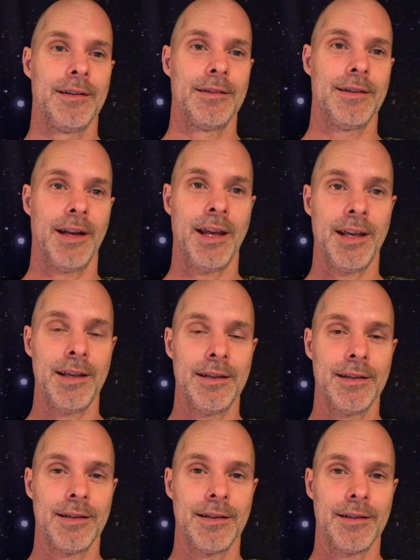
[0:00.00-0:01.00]
Today,
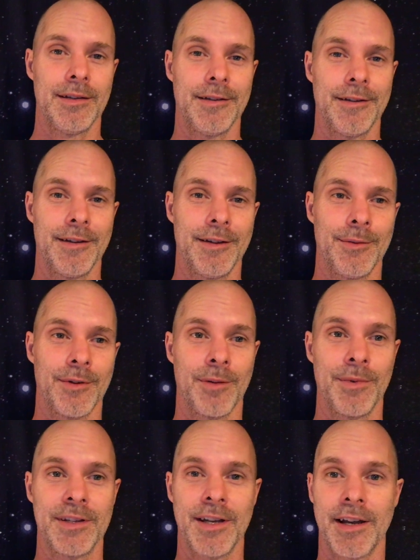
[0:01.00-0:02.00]
we're going
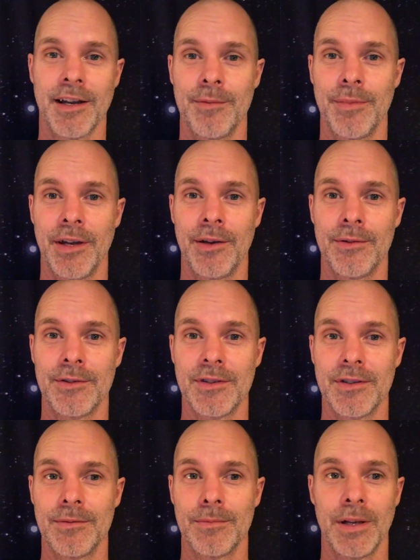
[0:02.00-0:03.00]
to be talking about
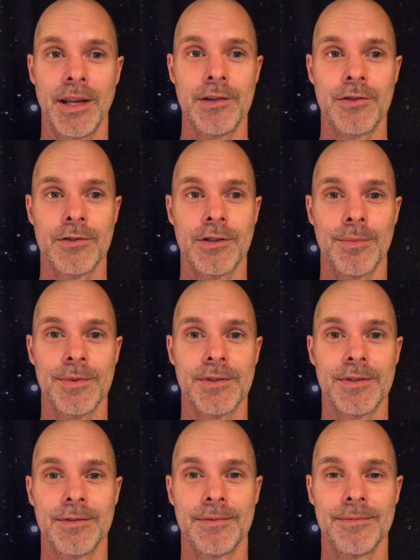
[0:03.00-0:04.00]
relationships.